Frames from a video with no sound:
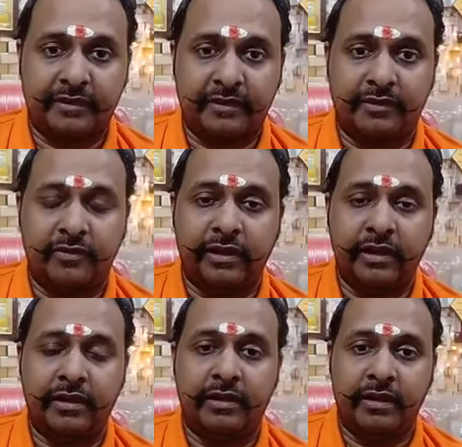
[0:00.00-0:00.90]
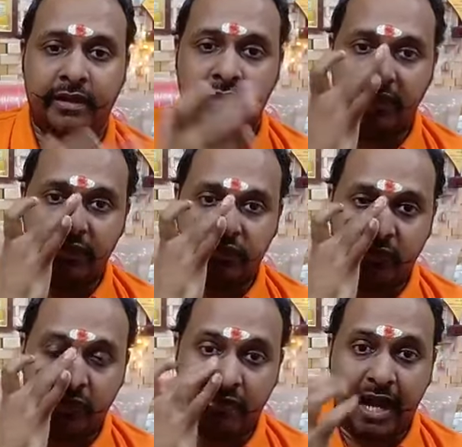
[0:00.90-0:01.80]
Okay?
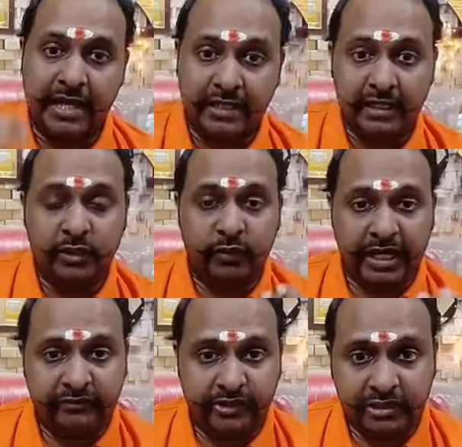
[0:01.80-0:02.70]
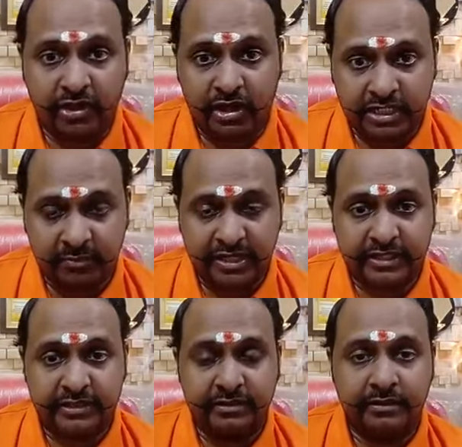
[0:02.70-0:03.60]
So, until you wait for the college
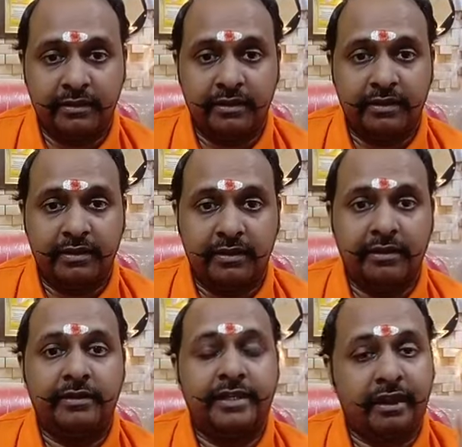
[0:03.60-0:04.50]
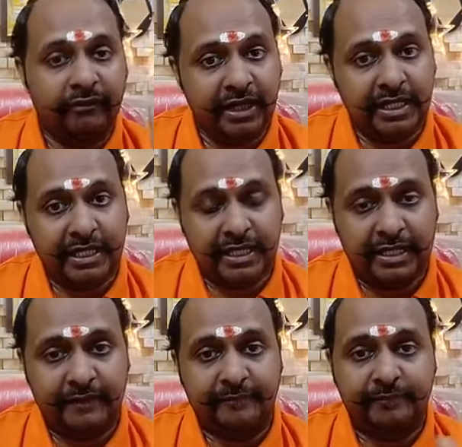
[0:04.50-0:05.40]
bus,
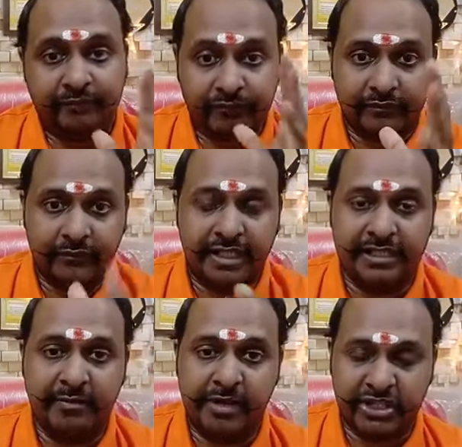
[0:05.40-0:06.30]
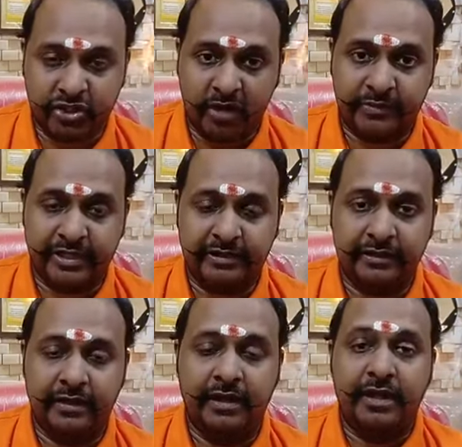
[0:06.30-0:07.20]
definitely it's the best
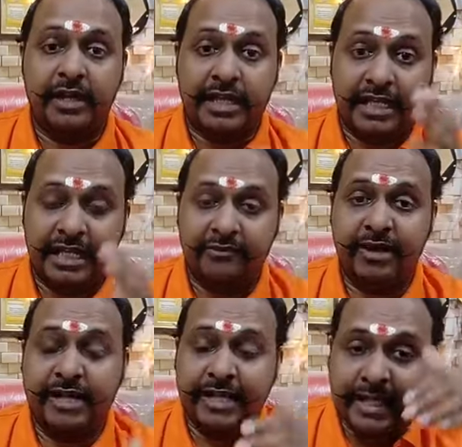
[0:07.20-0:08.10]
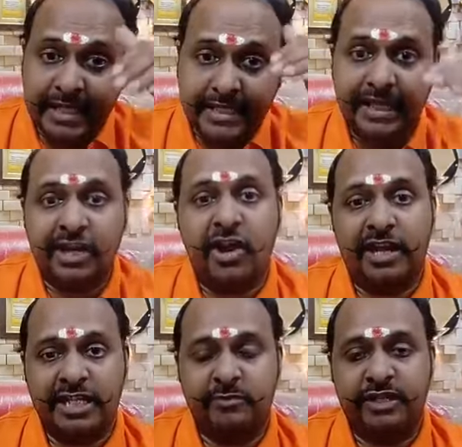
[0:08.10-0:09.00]
option. Even in the
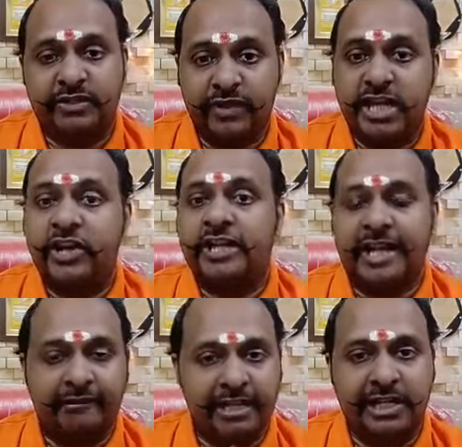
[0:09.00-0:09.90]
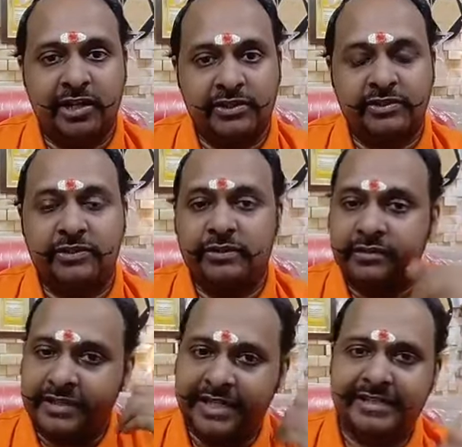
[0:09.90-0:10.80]
college bus when you are traveling also,
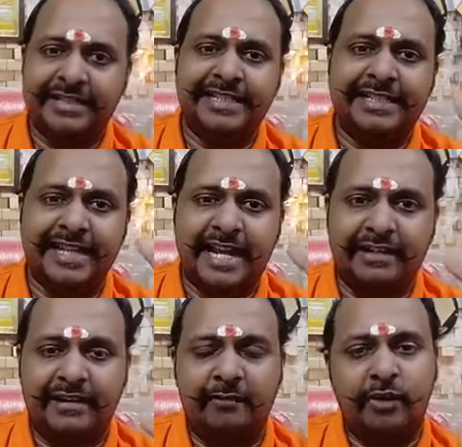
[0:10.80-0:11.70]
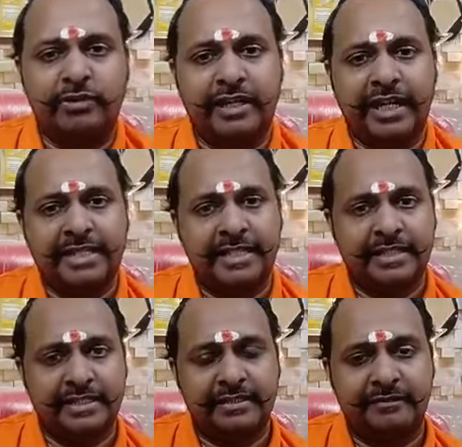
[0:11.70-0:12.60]
just a chit chat about the
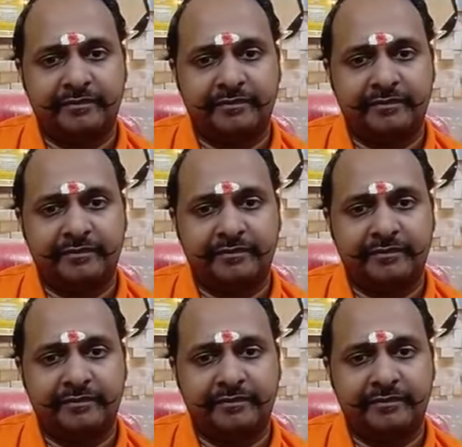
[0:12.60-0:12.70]
cases.